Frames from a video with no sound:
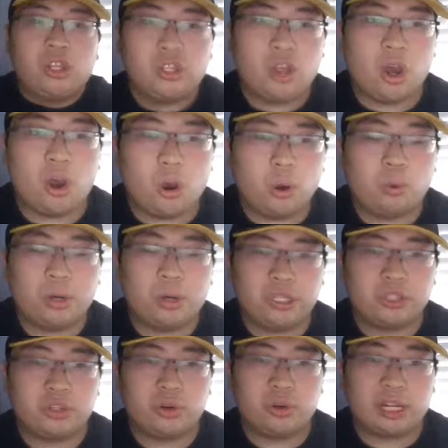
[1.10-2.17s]
Yo, what
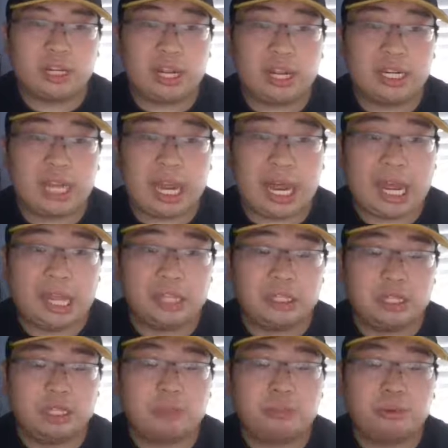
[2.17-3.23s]
is going on, guys?
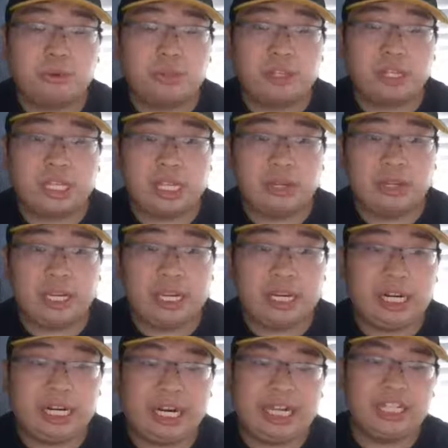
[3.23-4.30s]
It's Bruin Steel
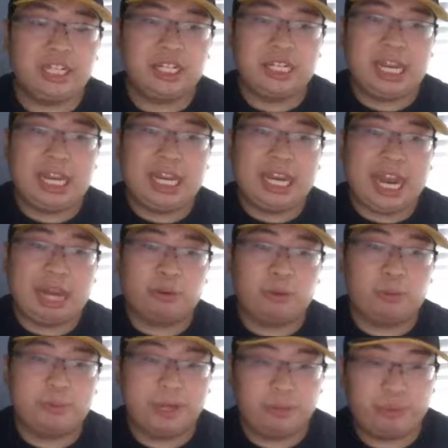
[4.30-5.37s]
here, and today I
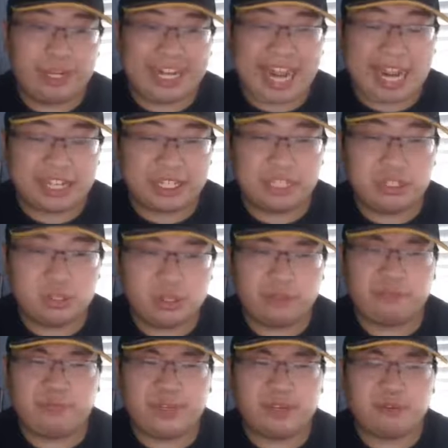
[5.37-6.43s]
will be reacting to the
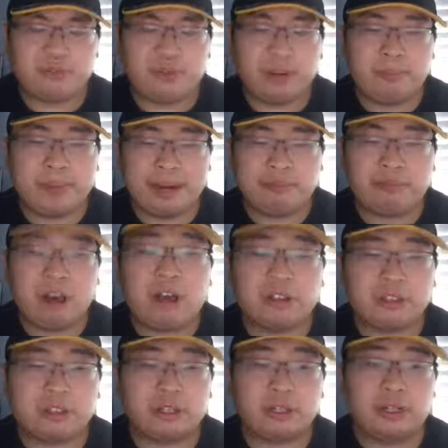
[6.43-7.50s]
53-man
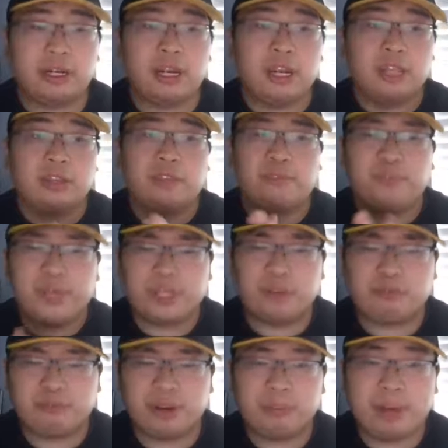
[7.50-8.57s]
roster. The
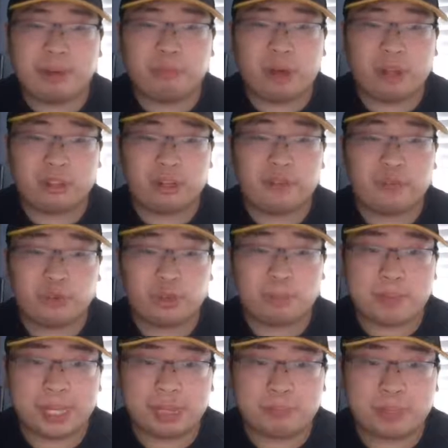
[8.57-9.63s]
53-man roster for the
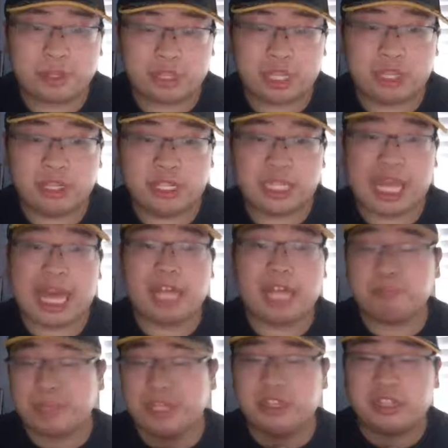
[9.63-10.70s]
Pittsburgh Steelers has
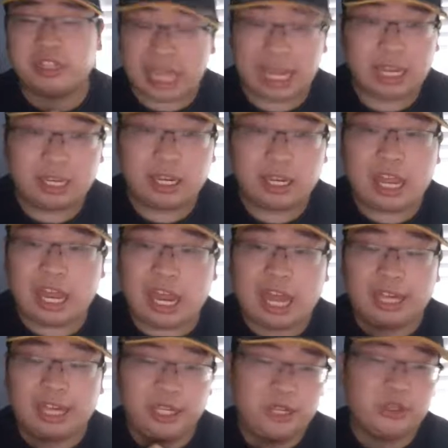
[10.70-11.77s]
been set.
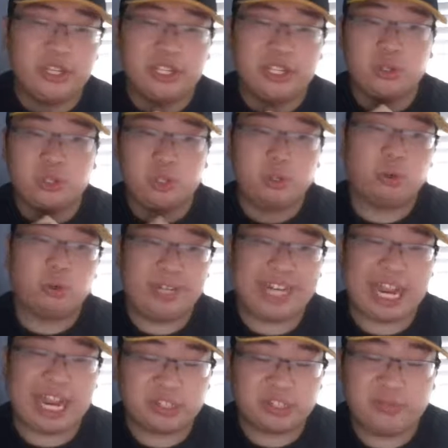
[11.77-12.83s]
I usually don't do a
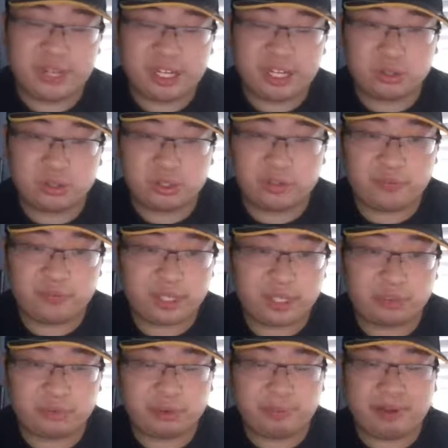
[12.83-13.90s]
reaction video to the
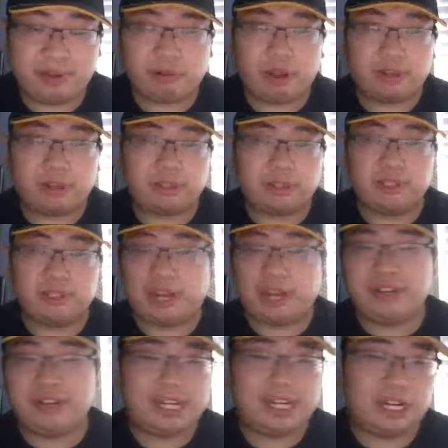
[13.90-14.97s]
53-man rosters.
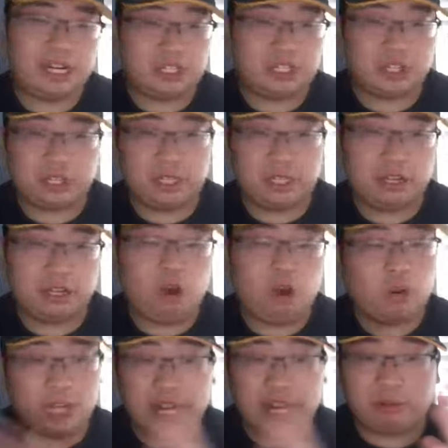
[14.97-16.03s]
Every year it's just like,
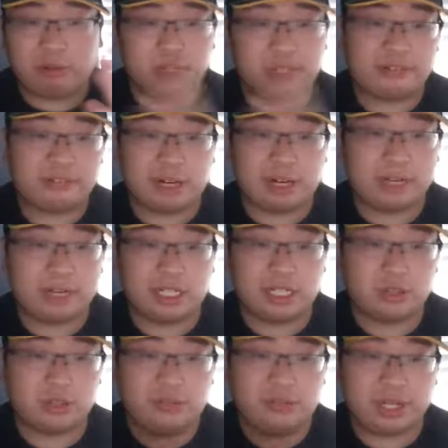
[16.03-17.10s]
oh yeah, whatever, I'm not
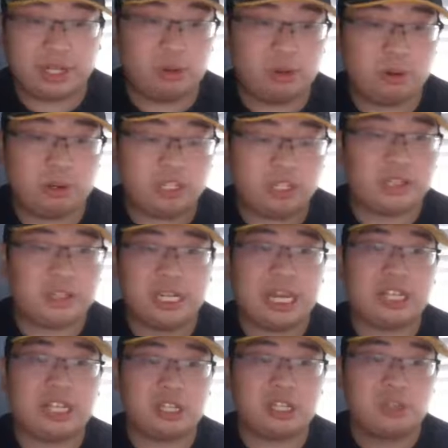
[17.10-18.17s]
going to do a video. Usually
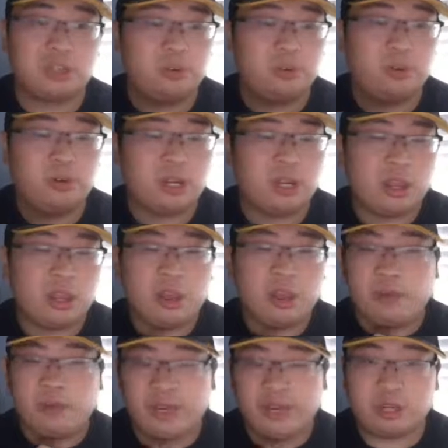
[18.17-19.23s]
I just do
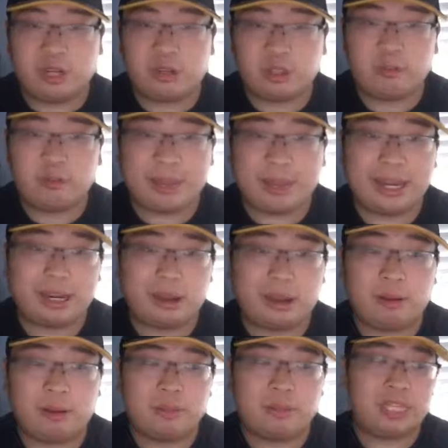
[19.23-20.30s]
videos of
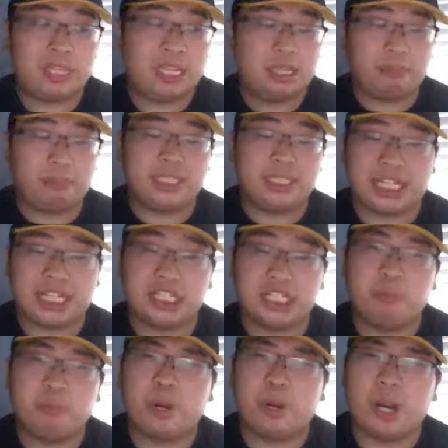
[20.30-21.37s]
my season
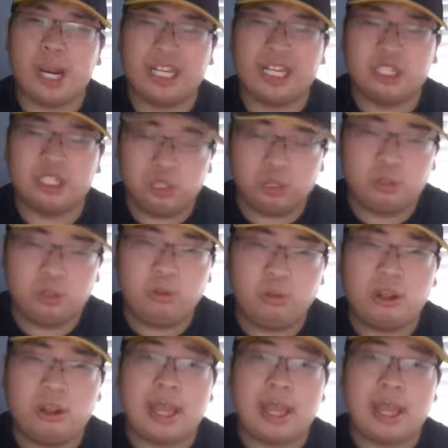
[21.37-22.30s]
prediction, what I do.